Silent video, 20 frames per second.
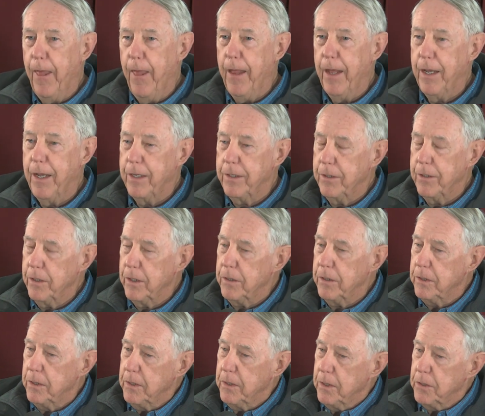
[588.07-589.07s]
And
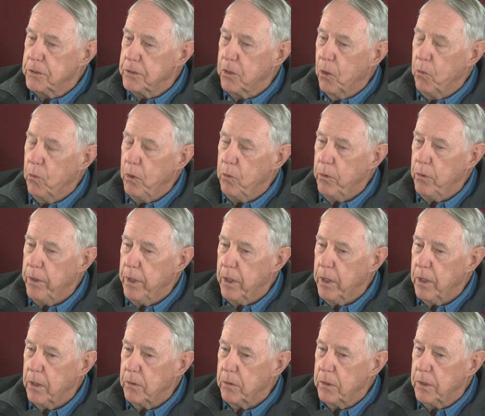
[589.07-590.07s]
so we were
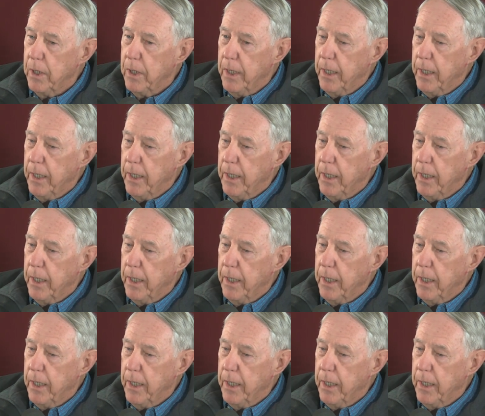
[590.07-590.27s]
there.